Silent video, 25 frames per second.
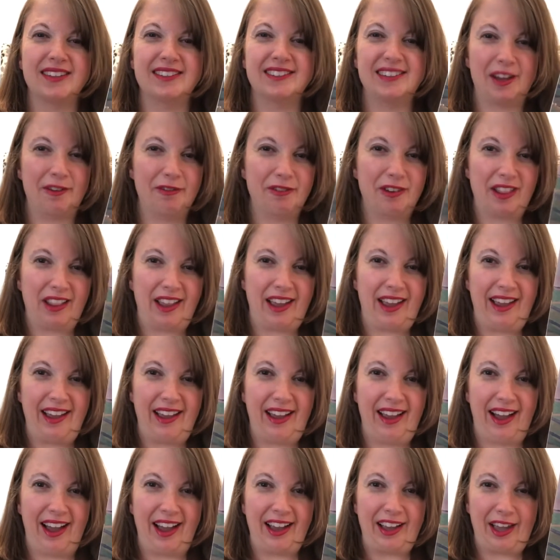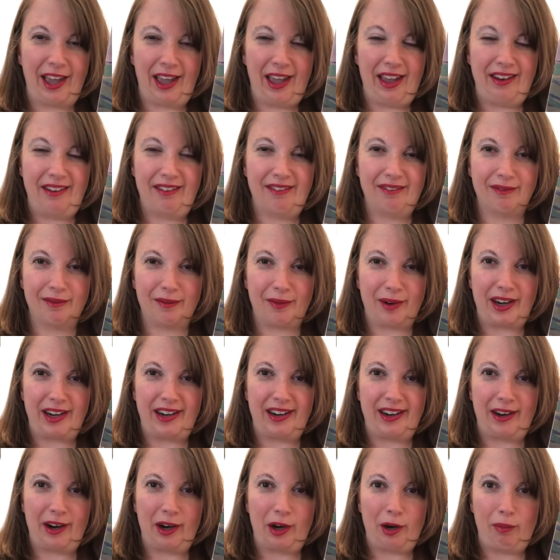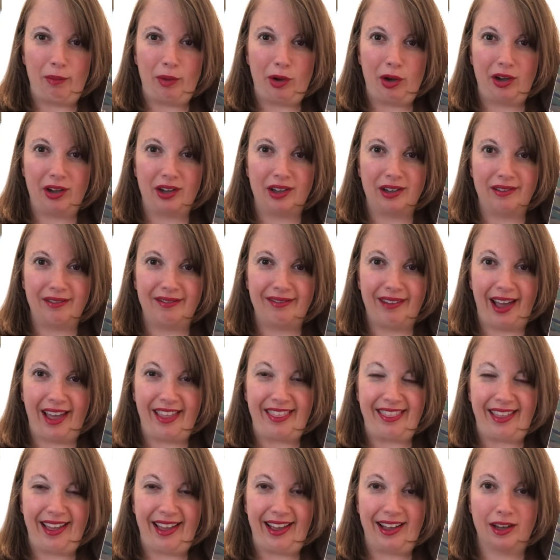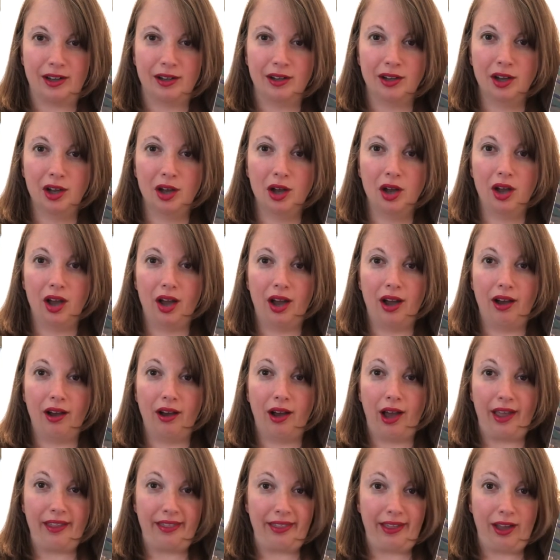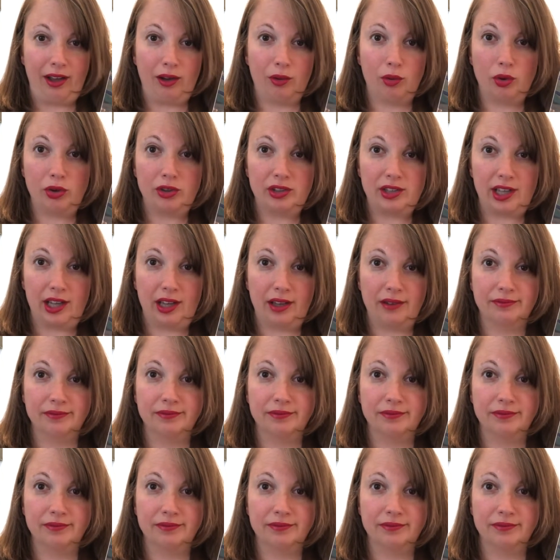definitely I can read it in a book, I think. I think. We'll see.